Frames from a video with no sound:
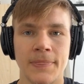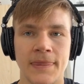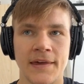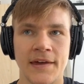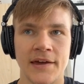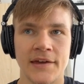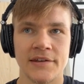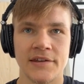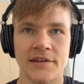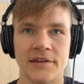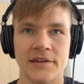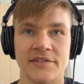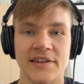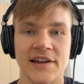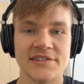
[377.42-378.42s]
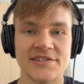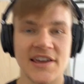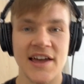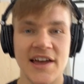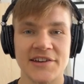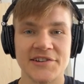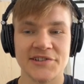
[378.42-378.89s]
And that's
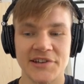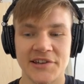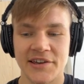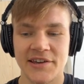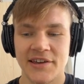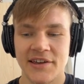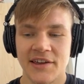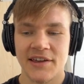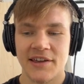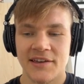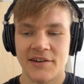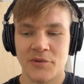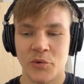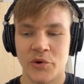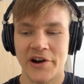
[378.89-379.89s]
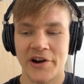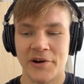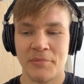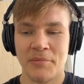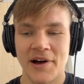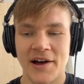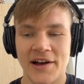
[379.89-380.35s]
actually where
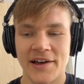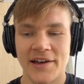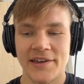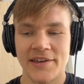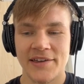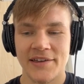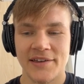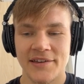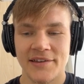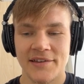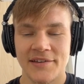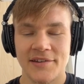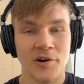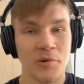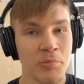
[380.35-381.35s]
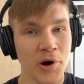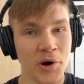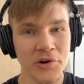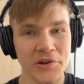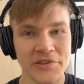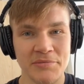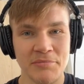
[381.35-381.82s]
my
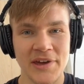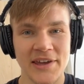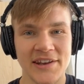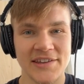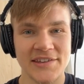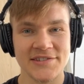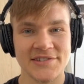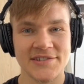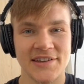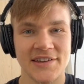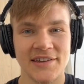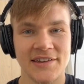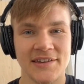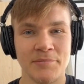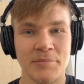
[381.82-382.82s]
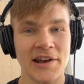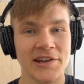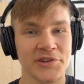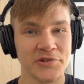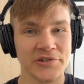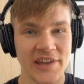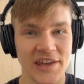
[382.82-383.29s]
opponent made his
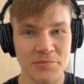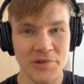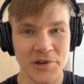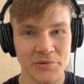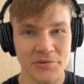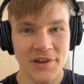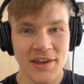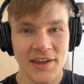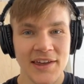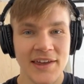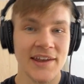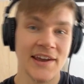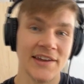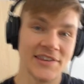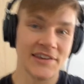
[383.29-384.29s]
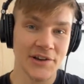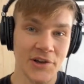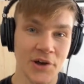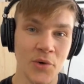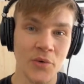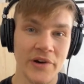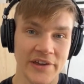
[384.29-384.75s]
Bellator debut. And I didn't
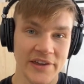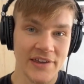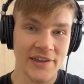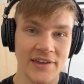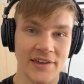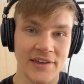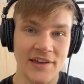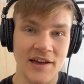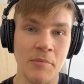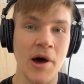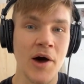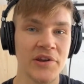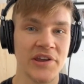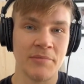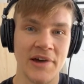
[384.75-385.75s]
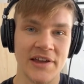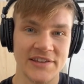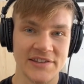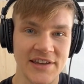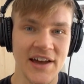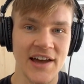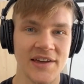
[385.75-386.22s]
know about him at
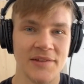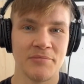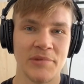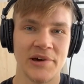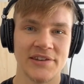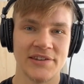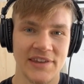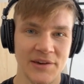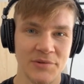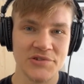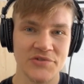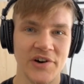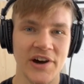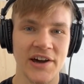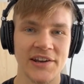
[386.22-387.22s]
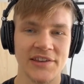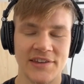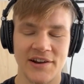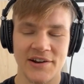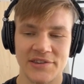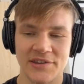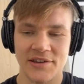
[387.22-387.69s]
the time, but he was fighting
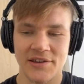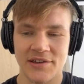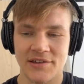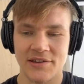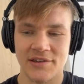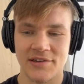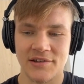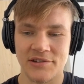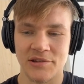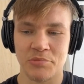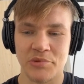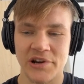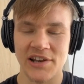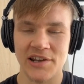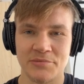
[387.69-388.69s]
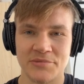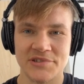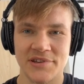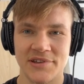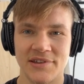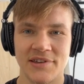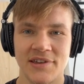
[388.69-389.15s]
there at the, on the prelims,
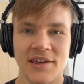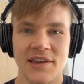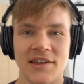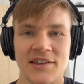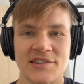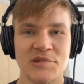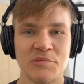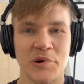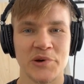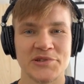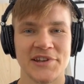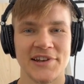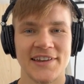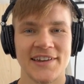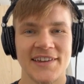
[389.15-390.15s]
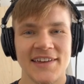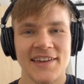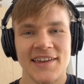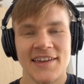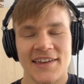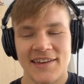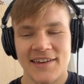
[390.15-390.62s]
supposedly.
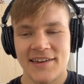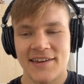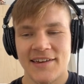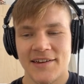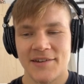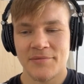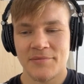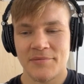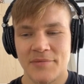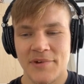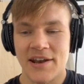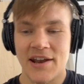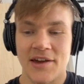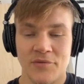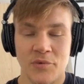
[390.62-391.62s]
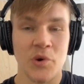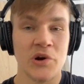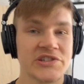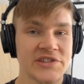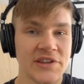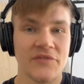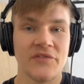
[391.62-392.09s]
And I've
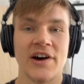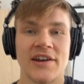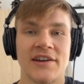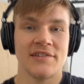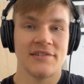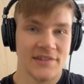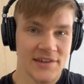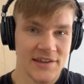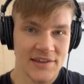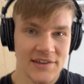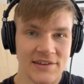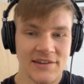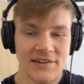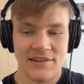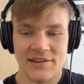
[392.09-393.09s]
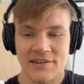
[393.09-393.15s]
watched the fight in